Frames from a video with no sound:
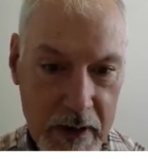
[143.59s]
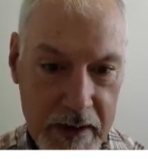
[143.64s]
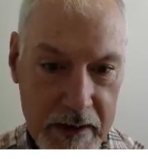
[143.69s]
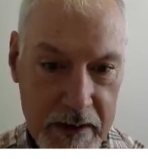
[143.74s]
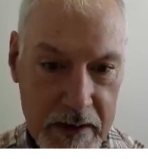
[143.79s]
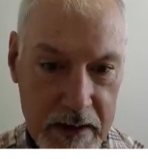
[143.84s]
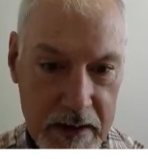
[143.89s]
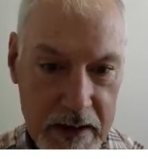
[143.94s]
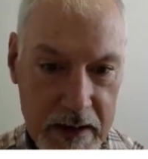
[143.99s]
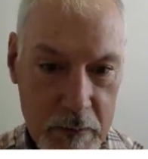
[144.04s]

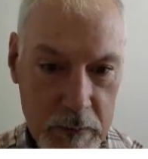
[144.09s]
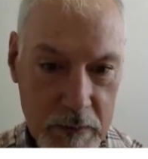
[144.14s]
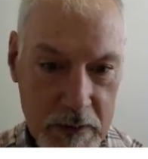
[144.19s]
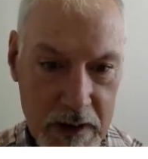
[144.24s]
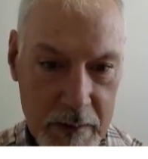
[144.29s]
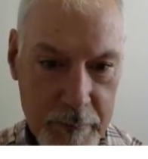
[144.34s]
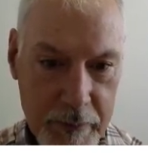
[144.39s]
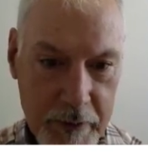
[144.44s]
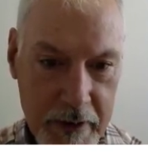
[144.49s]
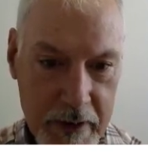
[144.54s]
So at
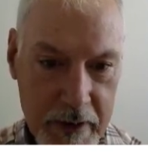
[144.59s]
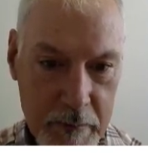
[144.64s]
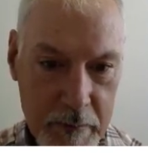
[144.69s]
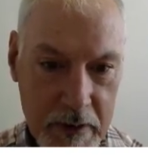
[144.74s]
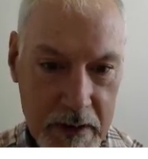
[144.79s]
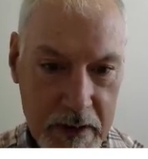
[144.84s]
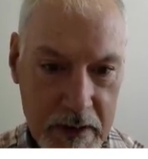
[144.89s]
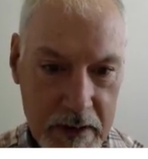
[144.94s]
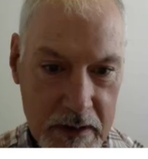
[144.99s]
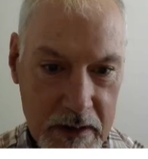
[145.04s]

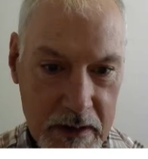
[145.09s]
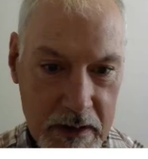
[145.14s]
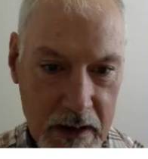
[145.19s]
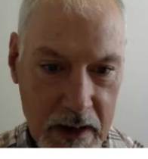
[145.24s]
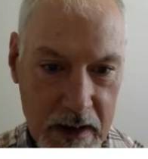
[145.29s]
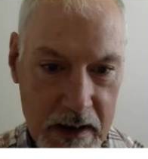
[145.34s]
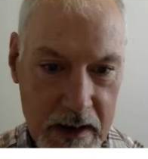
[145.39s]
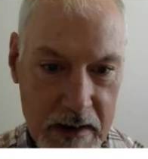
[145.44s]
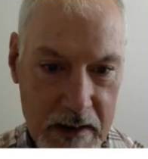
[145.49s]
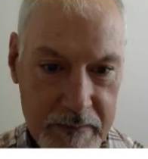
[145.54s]
equilibrium,
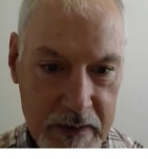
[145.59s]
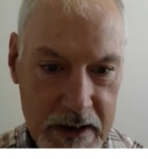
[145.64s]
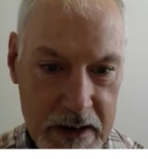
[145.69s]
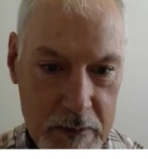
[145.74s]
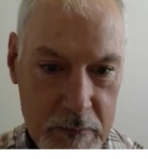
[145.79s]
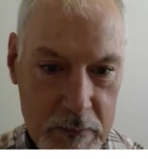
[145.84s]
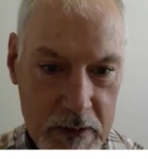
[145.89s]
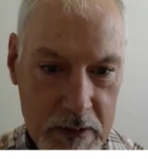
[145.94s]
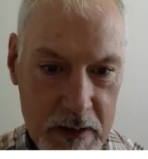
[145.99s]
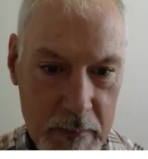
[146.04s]
I
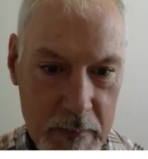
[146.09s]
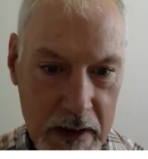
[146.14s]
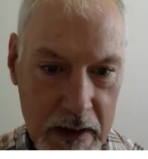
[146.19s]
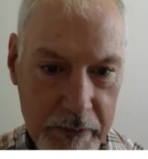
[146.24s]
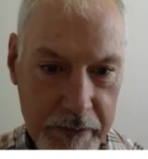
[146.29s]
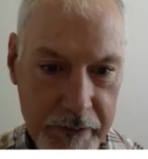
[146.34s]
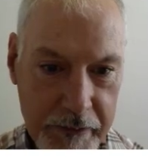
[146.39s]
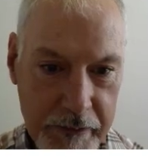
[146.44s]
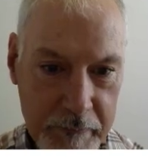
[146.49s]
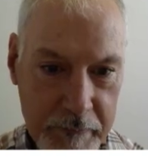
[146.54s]
have
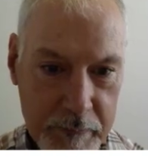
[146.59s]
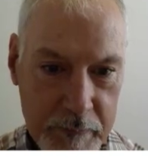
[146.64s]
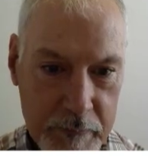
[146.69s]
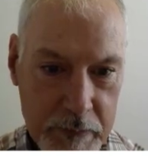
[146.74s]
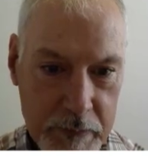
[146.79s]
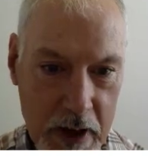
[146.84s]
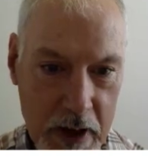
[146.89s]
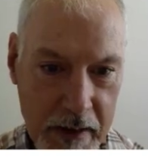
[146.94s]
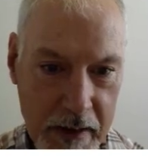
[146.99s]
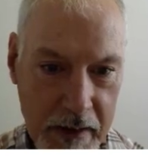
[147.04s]
equal
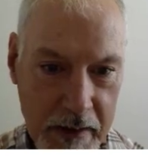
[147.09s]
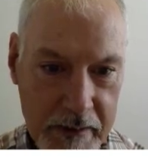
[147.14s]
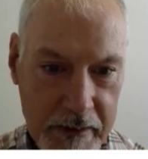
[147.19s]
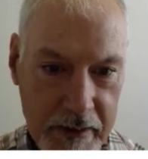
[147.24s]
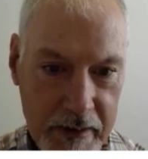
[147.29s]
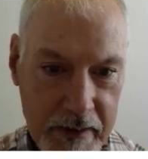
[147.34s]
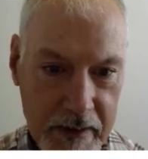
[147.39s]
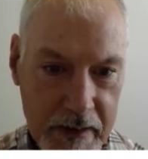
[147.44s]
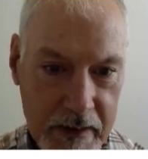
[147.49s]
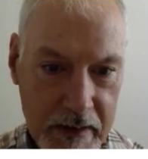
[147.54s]
amounts of
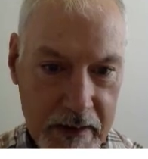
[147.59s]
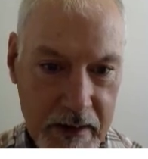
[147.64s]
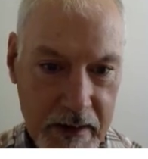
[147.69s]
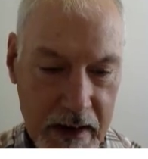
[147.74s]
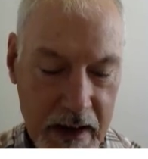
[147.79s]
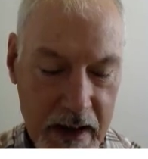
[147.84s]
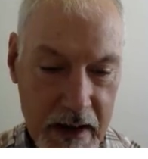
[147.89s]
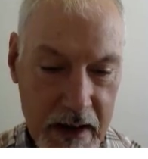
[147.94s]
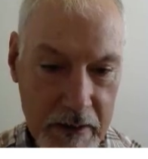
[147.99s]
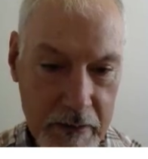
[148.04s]
product
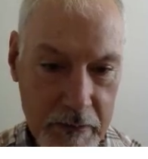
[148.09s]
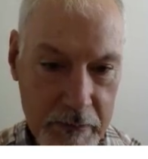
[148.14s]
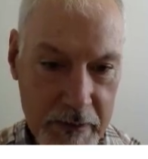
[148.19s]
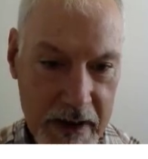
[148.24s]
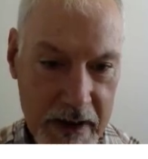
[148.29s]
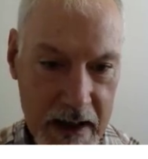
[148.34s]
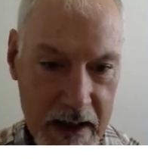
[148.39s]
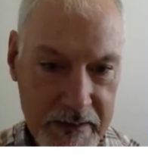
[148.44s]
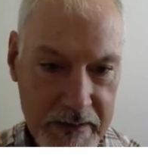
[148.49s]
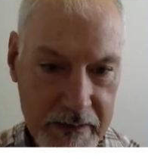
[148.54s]

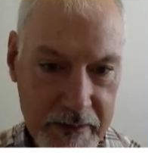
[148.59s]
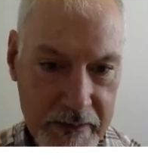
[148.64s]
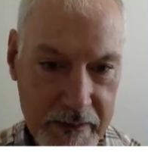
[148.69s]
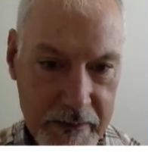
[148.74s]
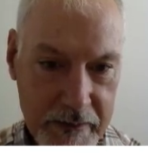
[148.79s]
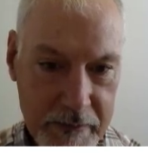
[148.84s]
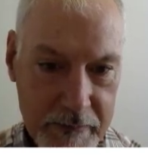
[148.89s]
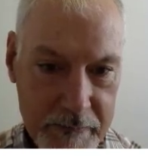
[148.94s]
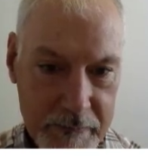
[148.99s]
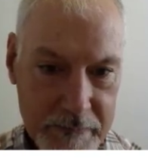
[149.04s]
and
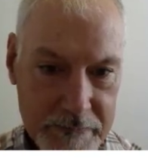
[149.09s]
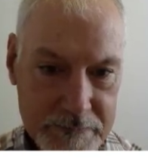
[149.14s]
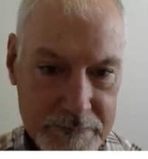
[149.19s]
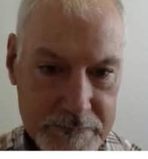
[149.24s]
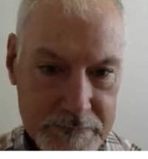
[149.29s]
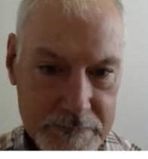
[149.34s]
reactant.